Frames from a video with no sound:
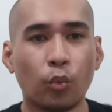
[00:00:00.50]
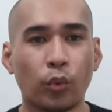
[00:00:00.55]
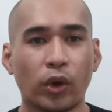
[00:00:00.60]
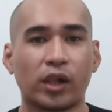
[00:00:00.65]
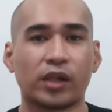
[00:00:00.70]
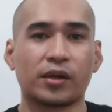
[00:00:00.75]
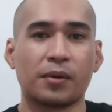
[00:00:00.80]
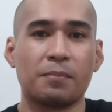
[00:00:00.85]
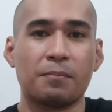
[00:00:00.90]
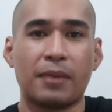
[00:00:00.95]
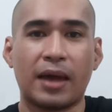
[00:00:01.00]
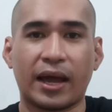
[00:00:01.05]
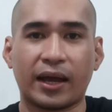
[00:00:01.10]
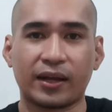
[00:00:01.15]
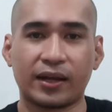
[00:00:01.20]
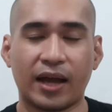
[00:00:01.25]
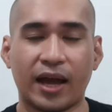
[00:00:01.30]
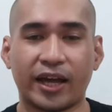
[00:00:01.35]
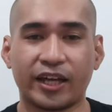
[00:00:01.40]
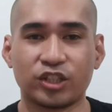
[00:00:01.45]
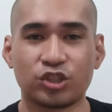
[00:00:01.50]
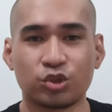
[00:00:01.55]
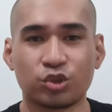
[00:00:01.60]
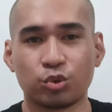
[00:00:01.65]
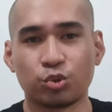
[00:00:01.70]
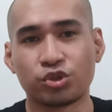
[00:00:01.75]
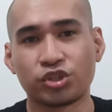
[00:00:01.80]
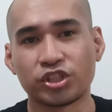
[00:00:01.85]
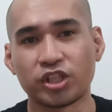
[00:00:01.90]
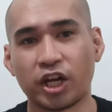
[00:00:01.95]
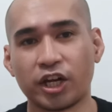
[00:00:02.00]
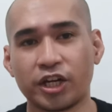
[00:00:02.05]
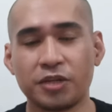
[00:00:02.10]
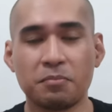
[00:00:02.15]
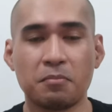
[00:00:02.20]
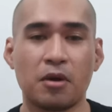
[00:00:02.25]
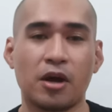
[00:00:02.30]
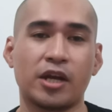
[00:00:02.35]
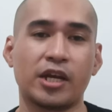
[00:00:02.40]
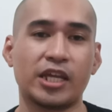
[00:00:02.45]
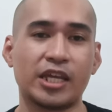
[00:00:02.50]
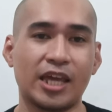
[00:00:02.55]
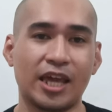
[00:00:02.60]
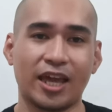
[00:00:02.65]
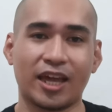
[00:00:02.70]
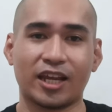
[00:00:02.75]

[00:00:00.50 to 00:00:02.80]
Welcome back, guys, to Study Money.